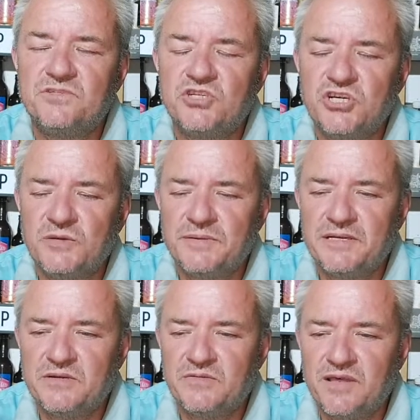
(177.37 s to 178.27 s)
chirpy
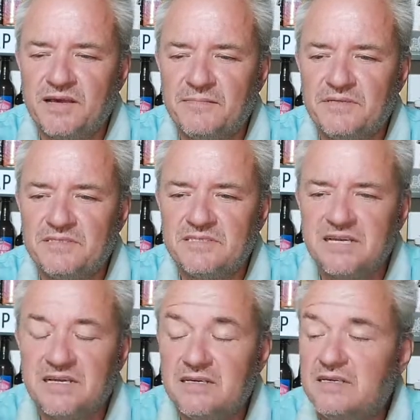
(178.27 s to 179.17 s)
and all that.
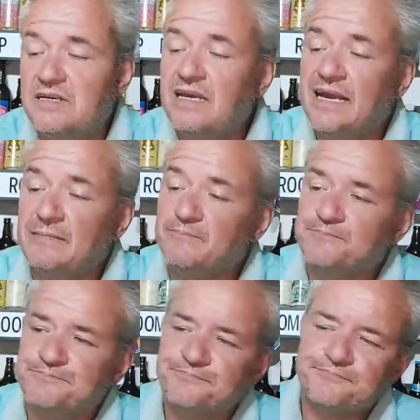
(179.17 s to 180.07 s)
But, yeah,
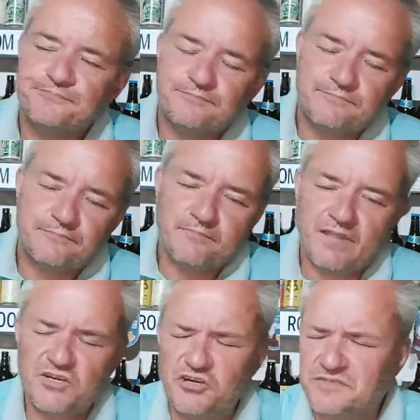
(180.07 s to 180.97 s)

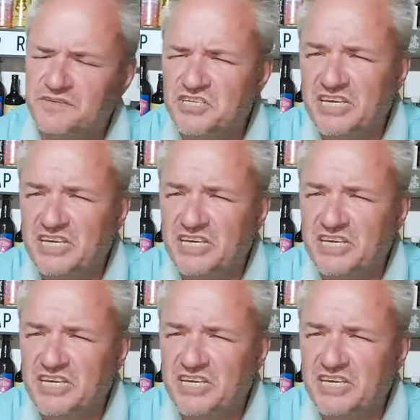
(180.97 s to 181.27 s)
I don't think this